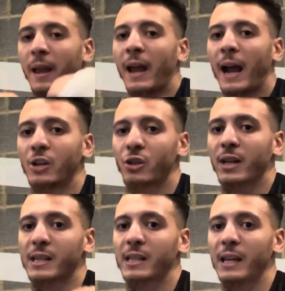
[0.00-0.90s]
As you can
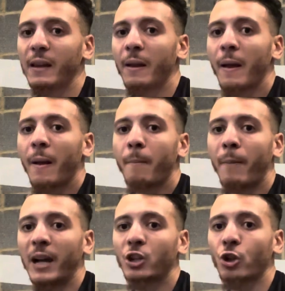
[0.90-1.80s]
see,
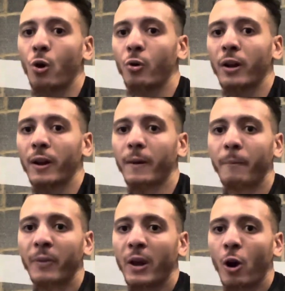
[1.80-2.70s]
my shoulder
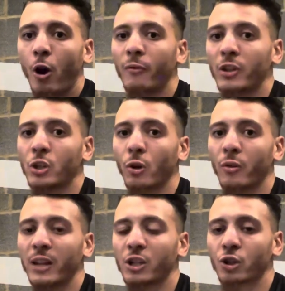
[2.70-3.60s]
overtook
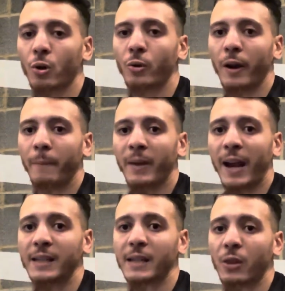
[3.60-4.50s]
this shoulder
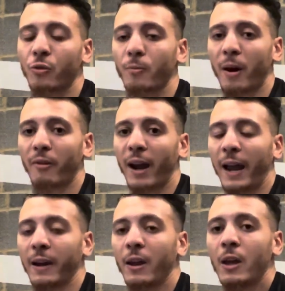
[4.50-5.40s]
as I threw my right hand.